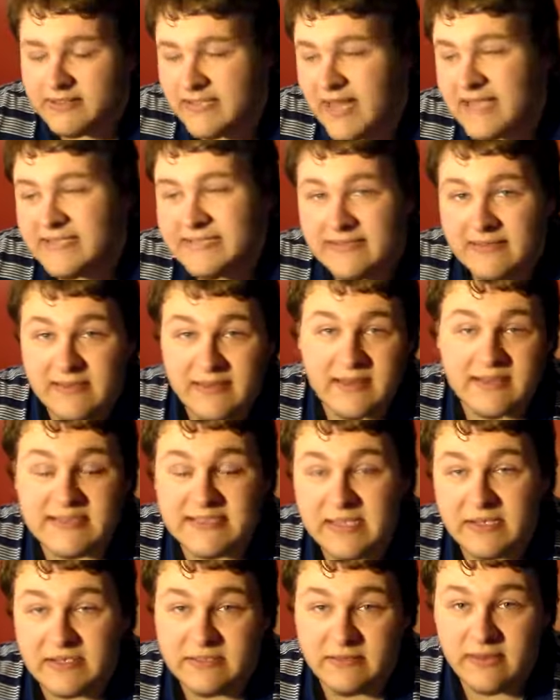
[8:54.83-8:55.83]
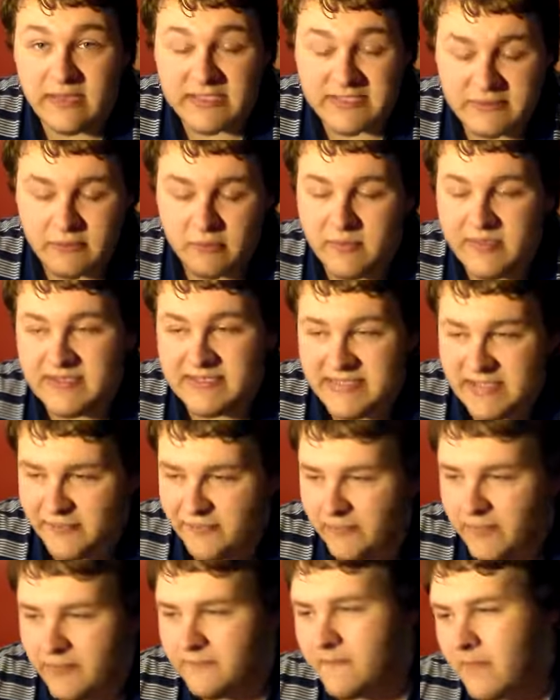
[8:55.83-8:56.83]
That this this list will be
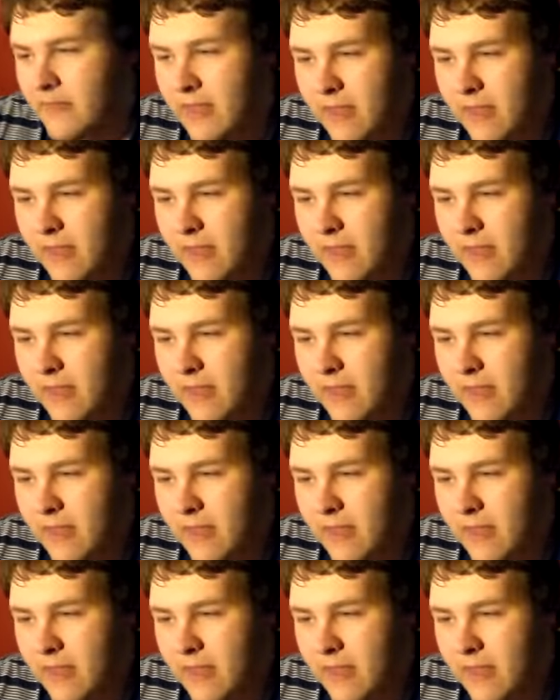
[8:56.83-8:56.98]
different,